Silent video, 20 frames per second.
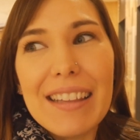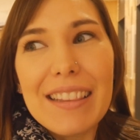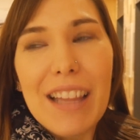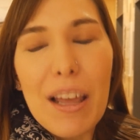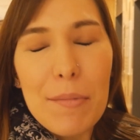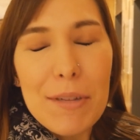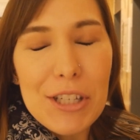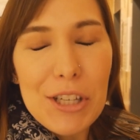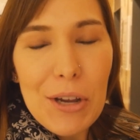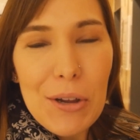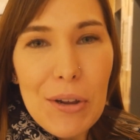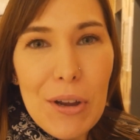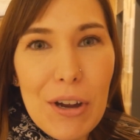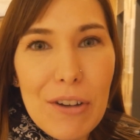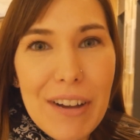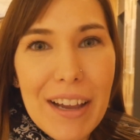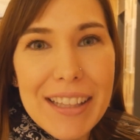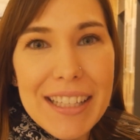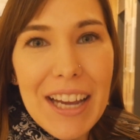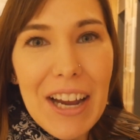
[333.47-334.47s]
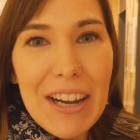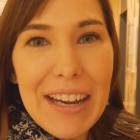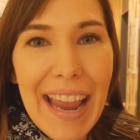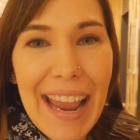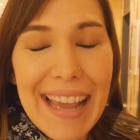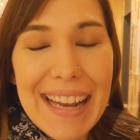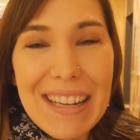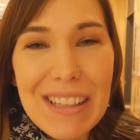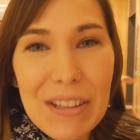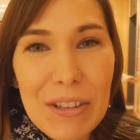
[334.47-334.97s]
let me show you around the
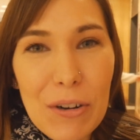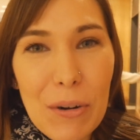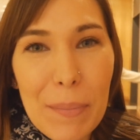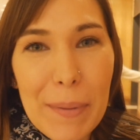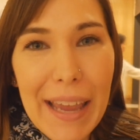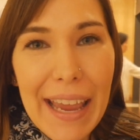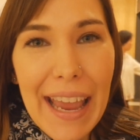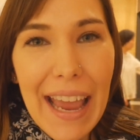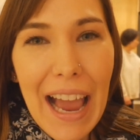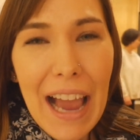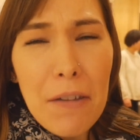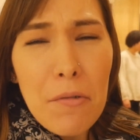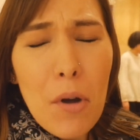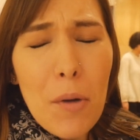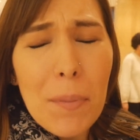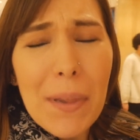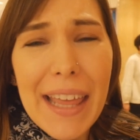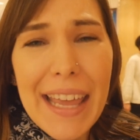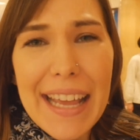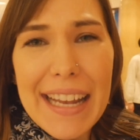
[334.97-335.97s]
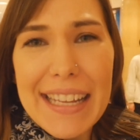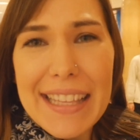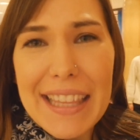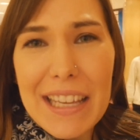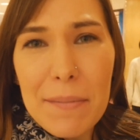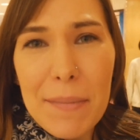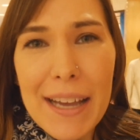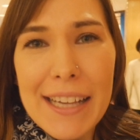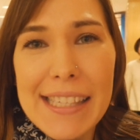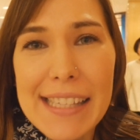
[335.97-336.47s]
arcade a little bit. I won't play
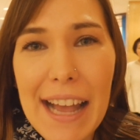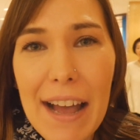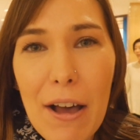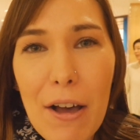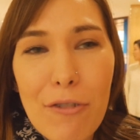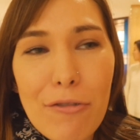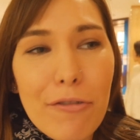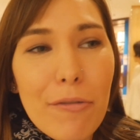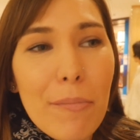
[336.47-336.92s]
anything myself,